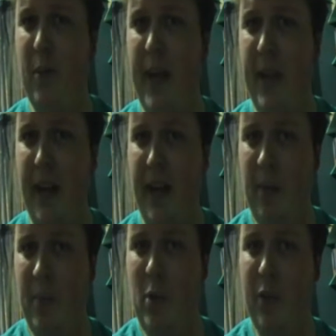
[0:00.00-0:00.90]
you made like a
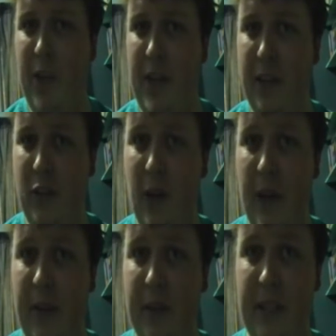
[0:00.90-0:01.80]
movie
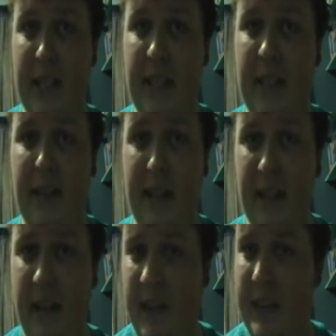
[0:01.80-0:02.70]
that
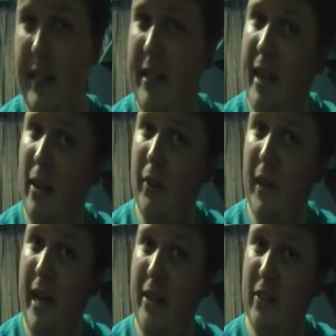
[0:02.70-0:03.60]
detailed
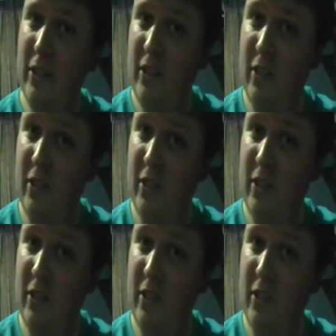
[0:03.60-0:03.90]
that